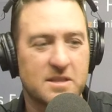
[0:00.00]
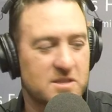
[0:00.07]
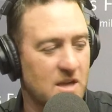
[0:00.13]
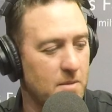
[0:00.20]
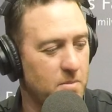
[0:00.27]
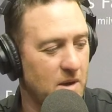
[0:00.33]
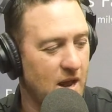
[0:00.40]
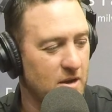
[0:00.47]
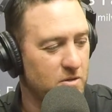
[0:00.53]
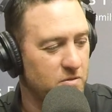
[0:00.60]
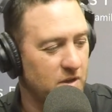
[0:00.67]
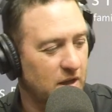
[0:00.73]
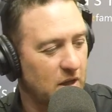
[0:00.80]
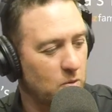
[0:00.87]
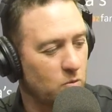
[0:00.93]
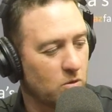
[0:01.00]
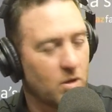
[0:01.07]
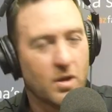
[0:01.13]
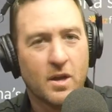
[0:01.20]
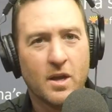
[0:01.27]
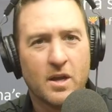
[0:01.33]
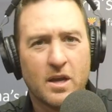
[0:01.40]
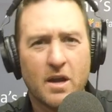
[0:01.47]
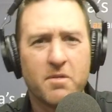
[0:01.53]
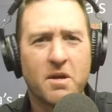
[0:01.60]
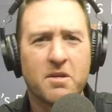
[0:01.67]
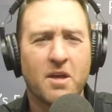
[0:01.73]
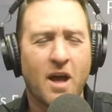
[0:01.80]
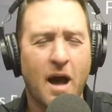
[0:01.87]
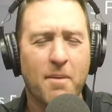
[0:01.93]
up, and how you think it will. I'm
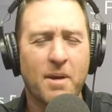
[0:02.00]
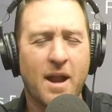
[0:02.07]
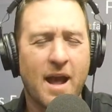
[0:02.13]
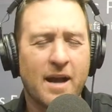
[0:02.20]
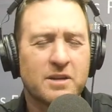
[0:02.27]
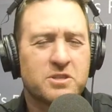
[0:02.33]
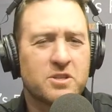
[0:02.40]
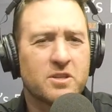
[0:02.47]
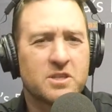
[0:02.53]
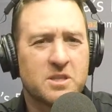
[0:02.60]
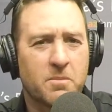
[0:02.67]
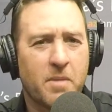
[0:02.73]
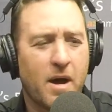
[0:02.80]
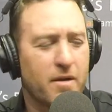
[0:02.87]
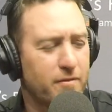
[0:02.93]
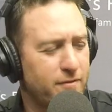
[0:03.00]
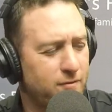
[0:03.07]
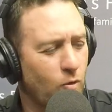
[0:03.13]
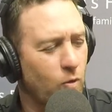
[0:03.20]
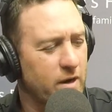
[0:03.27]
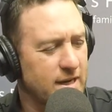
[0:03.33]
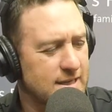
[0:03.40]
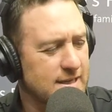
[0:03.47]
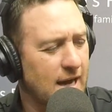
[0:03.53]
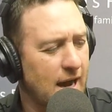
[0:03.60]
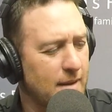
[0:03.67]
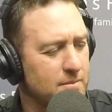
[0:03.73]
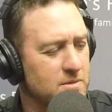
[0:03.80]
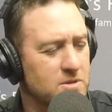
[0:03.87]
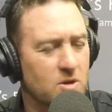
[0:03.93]
going to ask you this about 40
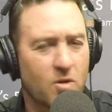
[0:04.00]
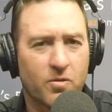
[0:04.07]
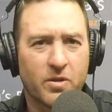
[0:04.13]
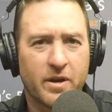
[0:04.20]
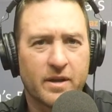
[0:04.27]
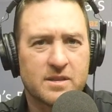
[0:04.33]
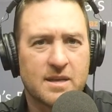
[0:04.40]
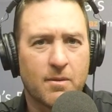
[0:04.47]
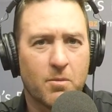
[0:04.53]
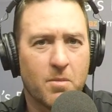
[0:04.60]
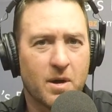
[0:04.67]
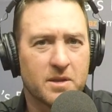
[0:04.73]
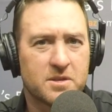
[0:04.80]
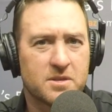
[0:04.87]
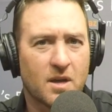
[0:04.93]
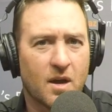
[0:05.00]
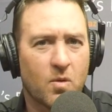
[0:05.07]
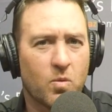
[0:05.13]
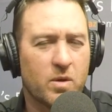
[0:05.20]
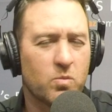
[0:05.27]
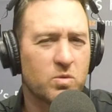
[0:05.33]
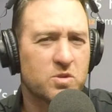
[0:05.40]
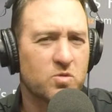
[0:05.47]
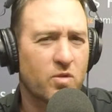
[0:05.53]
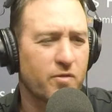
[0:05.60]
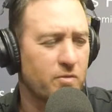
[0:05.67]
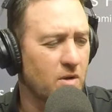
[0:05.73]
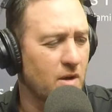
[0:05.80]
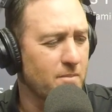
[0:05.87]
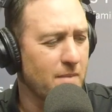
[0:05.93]
times over the next couple months. What sort of
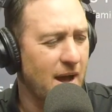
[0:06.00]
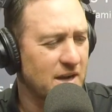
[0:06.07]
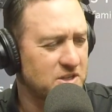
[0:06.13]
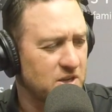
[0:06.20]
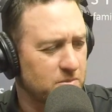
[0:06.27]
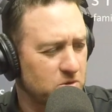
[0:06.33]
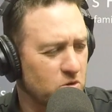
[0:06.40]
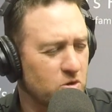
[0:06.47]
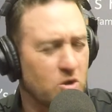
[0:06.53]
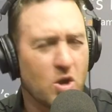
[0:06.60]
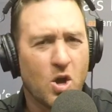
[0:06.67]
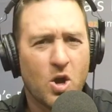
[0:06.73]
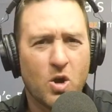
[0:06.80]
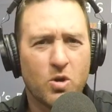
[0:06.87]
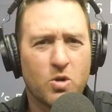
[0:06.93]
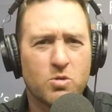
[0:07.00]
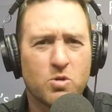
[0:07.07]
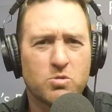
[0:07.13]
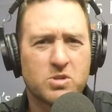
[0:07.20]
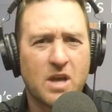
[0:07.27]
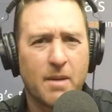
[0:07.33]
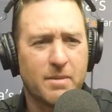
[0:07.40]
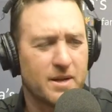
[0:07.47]
matchup? Who's coming to